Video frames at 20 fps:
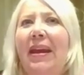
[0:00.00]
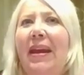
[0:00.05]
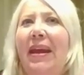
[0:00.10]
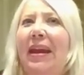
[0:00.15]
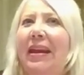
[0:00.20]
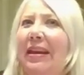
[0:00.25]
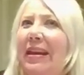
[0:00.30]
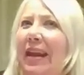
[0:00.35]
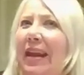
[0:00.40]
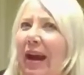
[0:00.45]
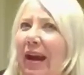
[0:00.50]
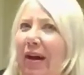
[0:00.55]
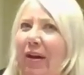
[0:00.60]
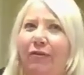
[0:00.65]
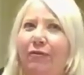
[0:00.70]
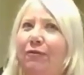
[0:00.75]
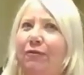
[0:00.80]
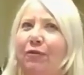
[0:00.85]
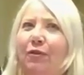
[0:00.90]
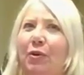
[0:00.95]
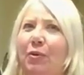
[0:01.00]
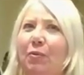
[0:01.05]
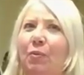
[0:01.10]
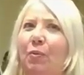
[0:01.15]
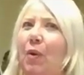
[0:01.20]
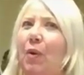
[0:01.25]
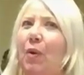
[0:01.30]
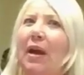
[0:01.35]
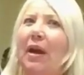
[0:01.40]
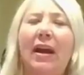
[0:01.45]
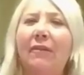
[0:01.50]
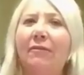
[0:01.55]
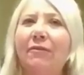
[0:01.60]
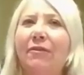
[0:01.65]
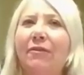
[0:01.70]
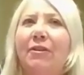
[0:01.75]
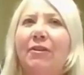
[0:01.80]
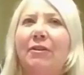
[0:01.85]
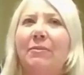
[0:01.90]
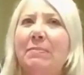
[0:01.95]
And now, for
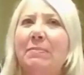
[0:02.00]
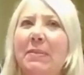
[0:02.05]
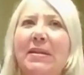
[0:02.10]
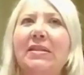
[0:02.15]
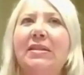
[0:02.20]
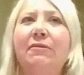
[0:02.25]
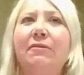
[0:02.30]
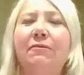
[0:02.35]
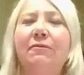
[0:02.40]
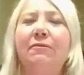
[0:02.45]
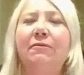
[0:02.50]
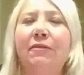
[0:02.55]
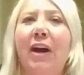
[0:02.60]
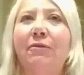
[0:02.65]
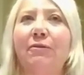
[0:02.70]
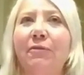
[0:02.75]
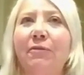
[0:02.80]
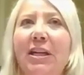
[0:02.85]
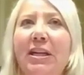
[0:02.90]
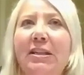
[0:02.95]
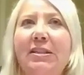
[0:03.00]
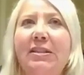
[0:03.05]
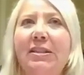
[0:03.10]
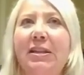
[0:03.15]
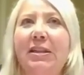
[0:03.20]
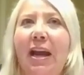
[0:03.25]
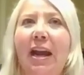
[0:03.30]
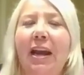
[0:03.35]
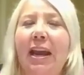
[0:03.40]
whatever mystifying reason,